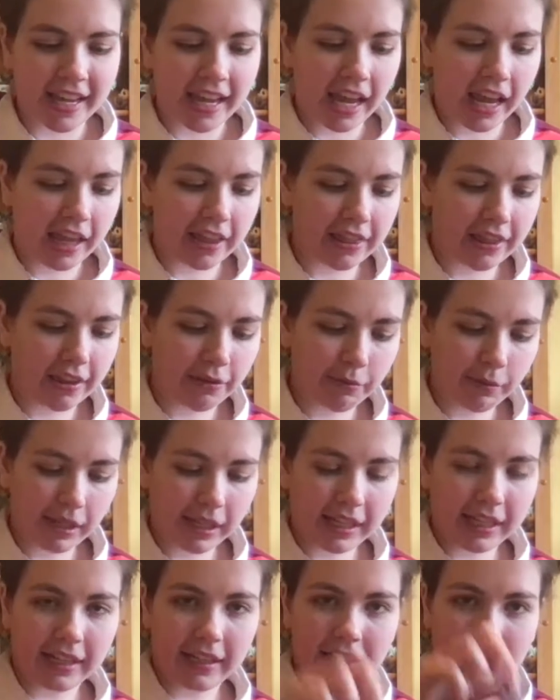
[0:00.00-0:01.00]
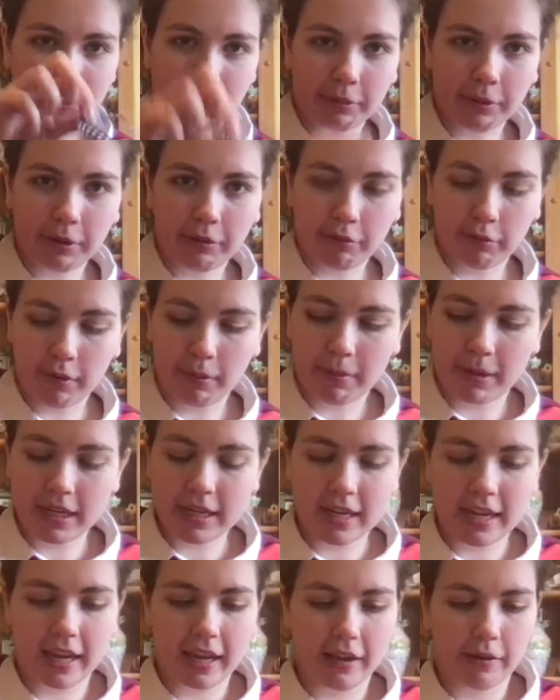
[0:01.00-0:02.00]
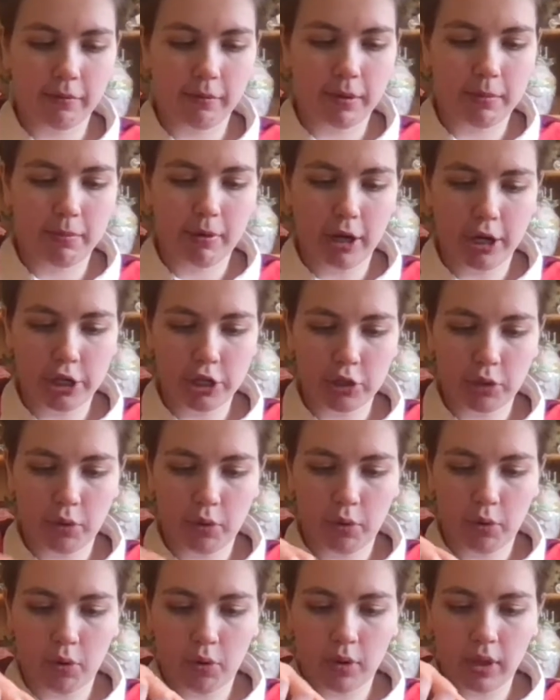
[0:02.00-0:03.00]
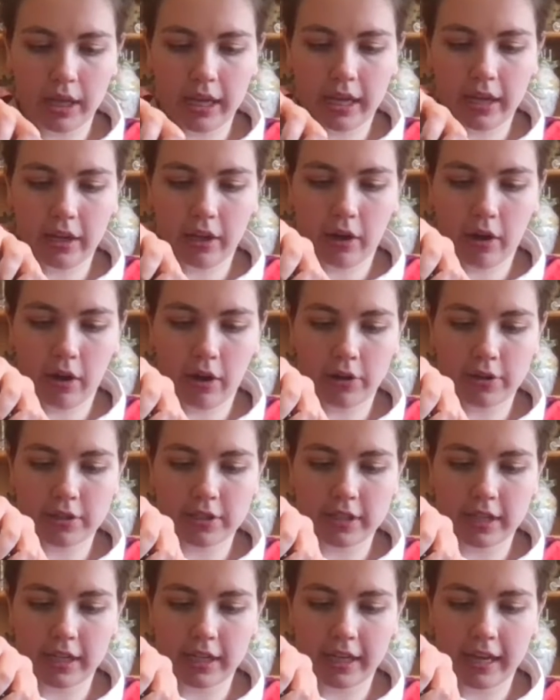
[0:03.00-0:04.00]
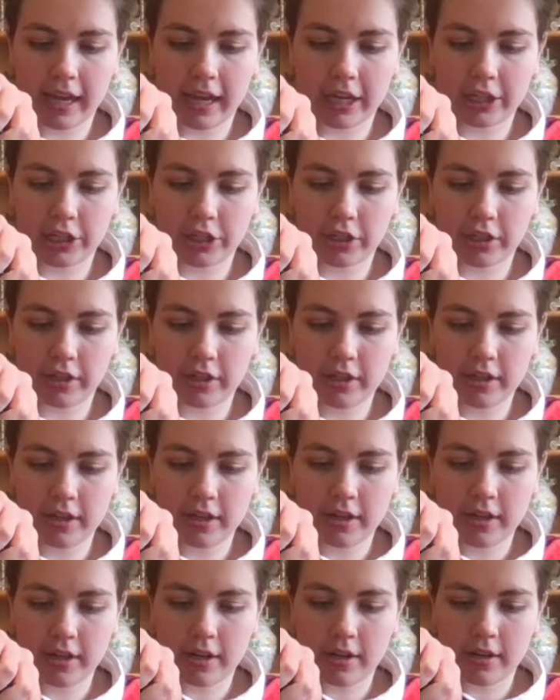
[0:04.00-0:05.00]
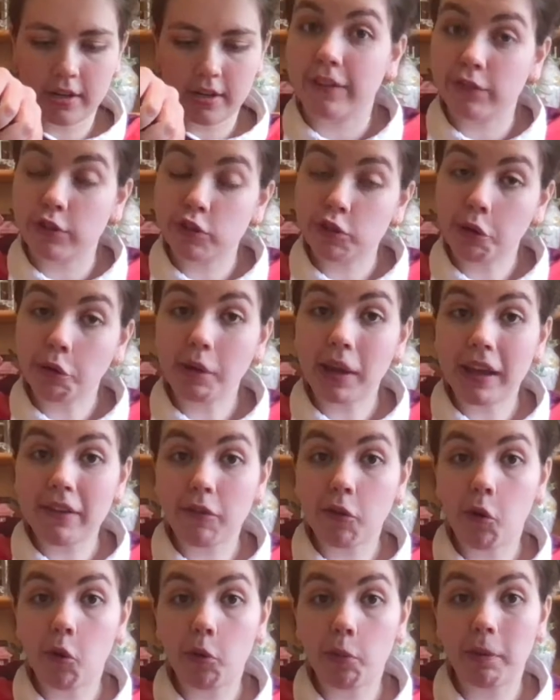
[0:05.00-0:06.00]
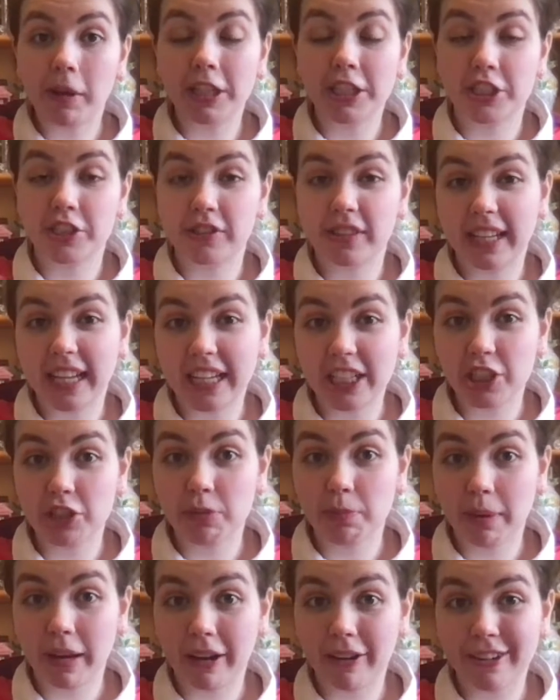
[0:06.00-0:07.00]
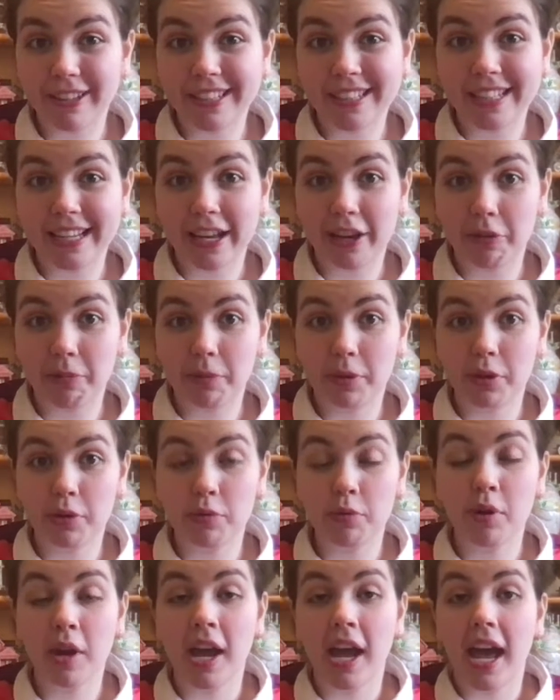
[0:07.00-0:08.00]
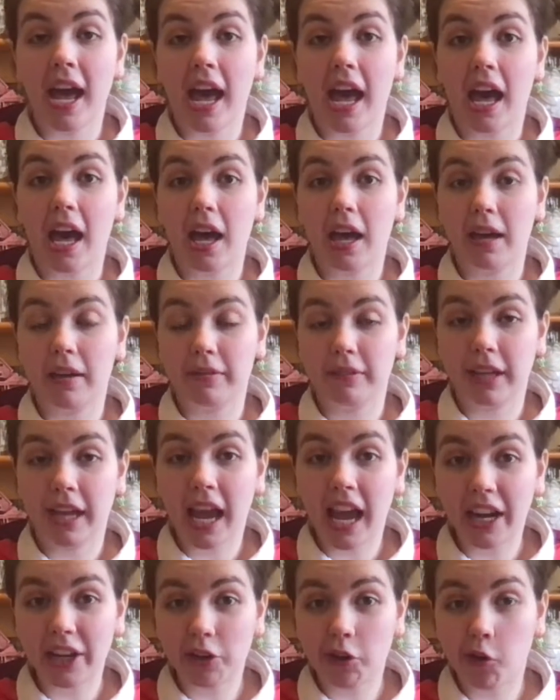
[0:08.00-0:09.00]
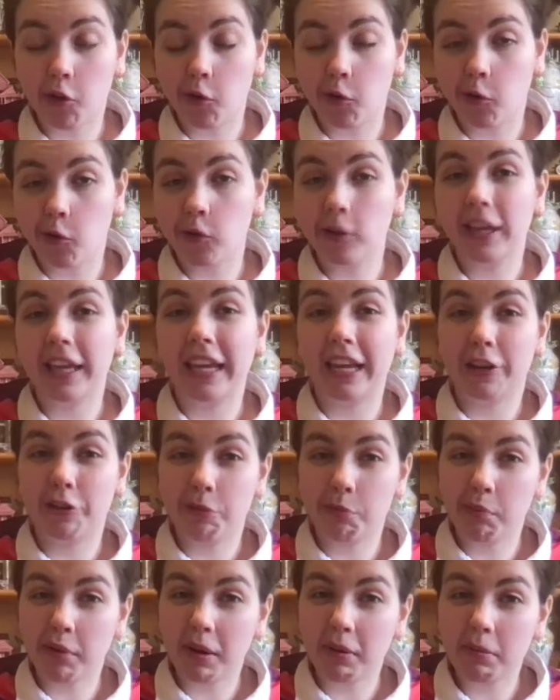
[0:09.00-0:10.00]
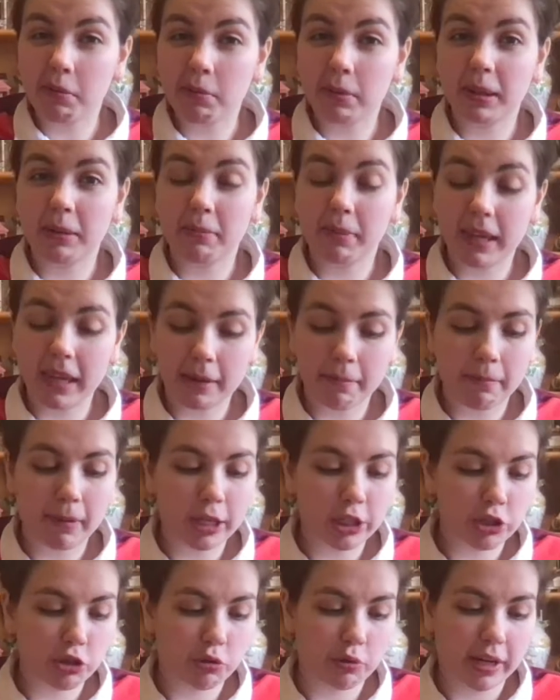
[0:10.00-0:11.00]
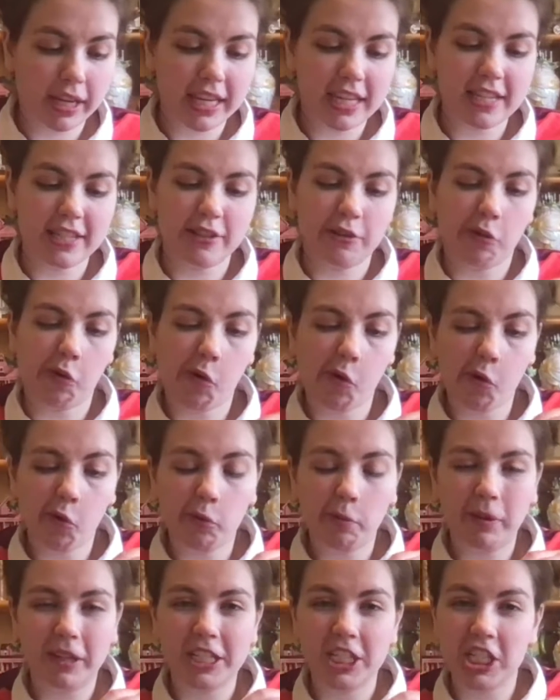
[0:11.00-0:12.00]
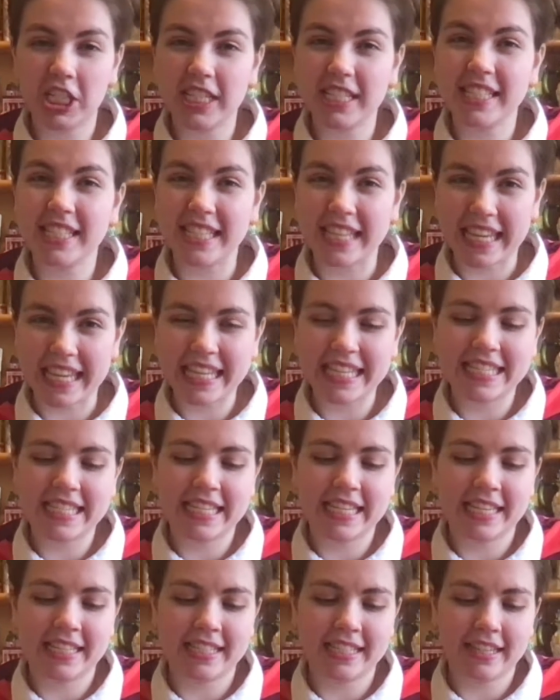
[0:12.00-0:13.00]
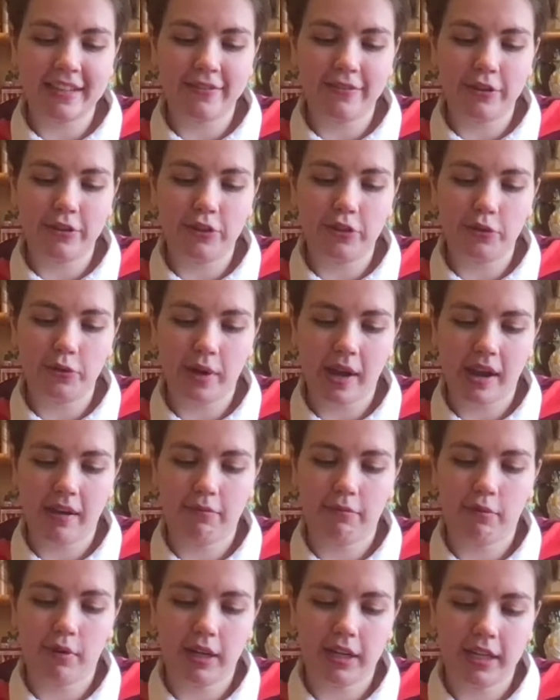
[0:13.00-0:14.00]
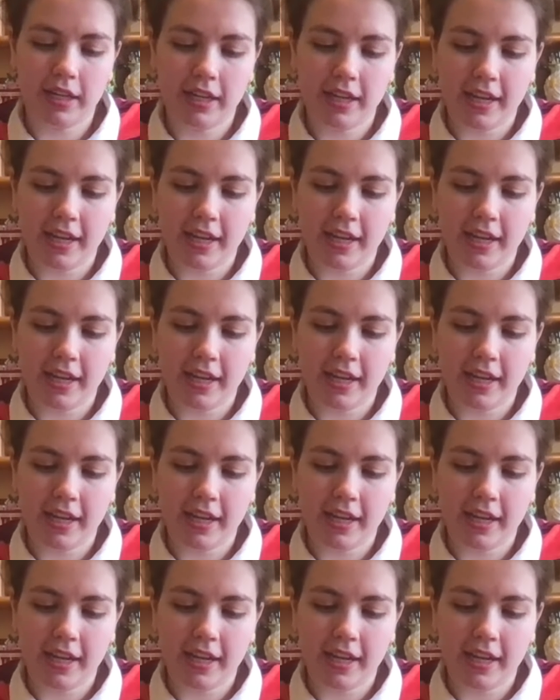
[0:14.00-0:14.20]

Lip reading: and then we need a little bit of ribbon, and we punch a hole in our sun catcher. If you don't have a hole punch, you can get your parents to help you cut a hole. It'll probably be a bit tricky, so hole punch is easiest if you do have one.